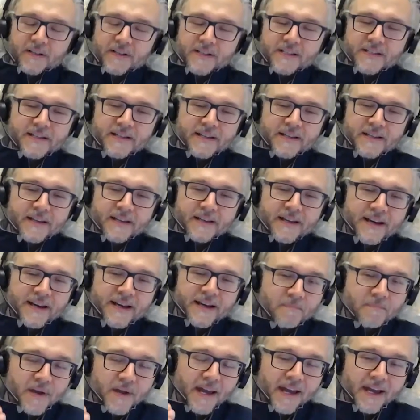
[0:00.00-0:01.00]
is not
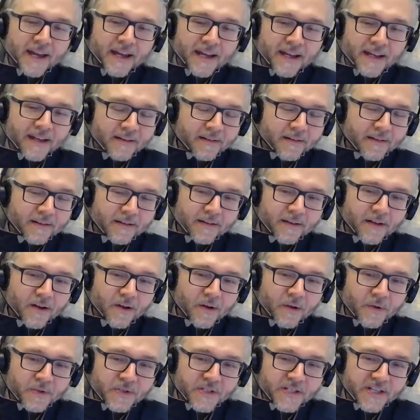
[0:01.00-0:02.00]
paying
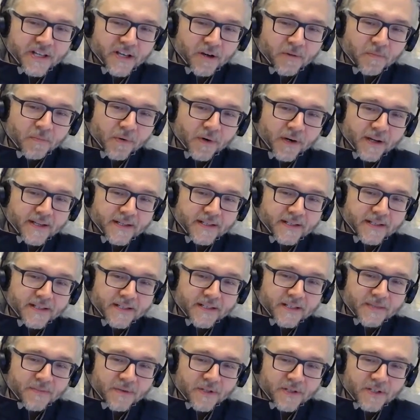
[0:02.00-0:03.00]
wholesale
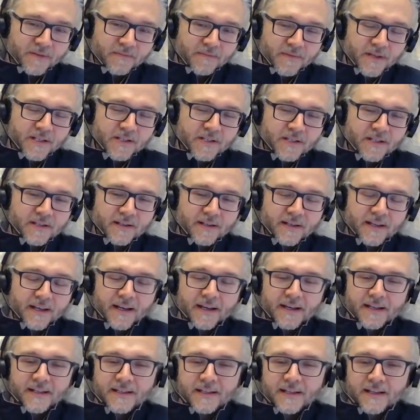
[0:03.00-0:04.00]
prices, but you mentioned the
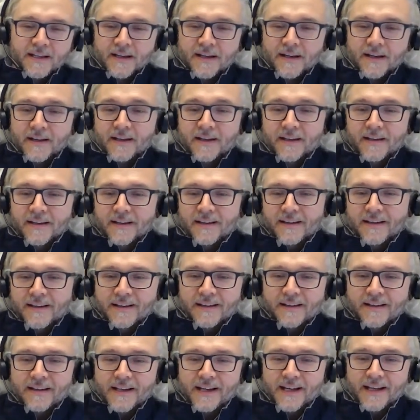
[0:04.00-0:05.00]
idea
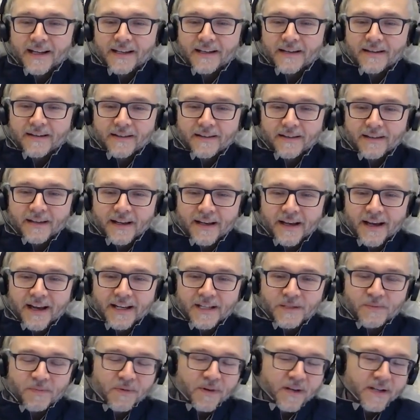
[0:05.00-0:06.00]
that the
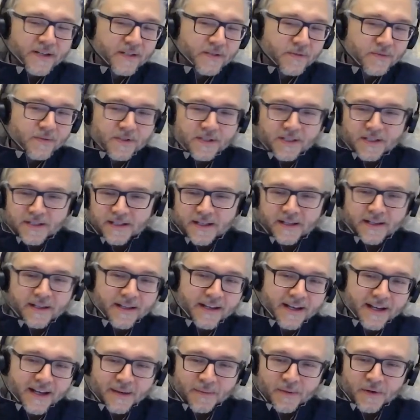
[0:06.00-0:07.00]
gas price was in
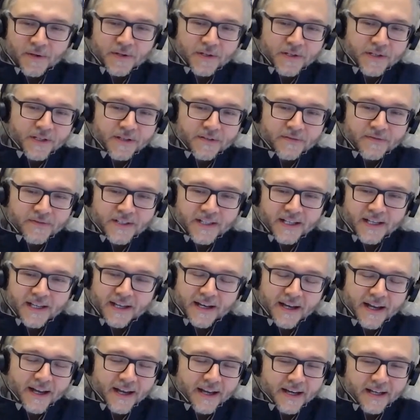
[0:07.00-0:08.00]
the neighborhood of
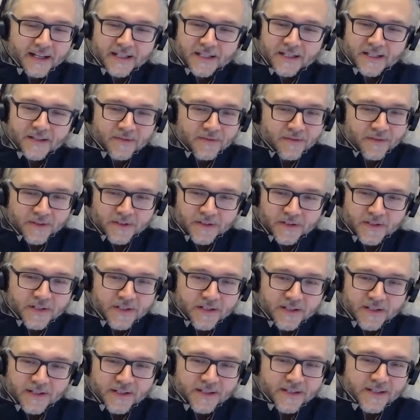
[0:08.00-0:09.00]
10x
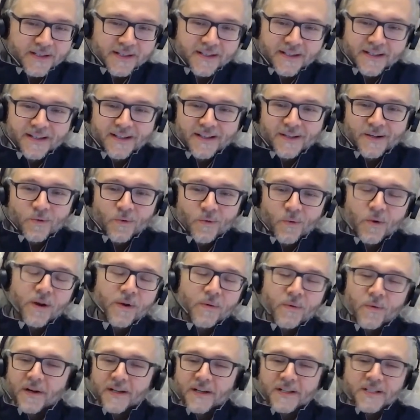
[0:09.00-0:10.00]
versus what it
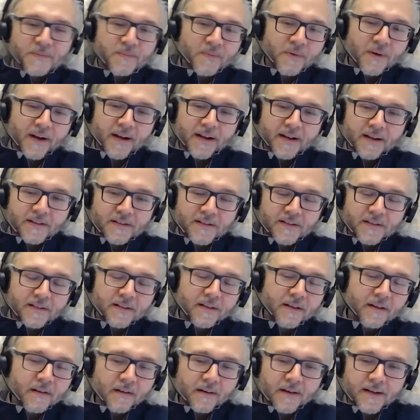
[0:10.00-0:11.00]
was prior to the
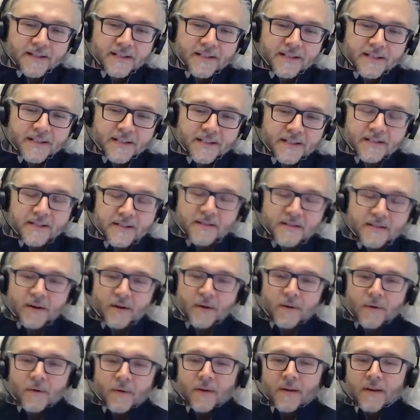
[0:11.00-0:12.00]
crisis.
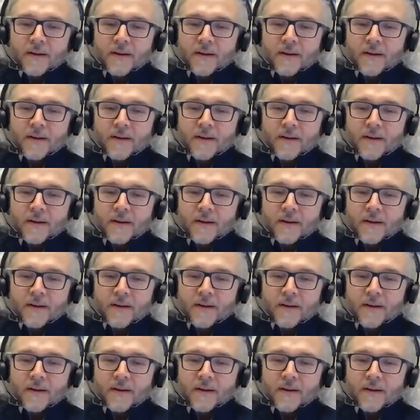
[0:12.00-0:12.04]
So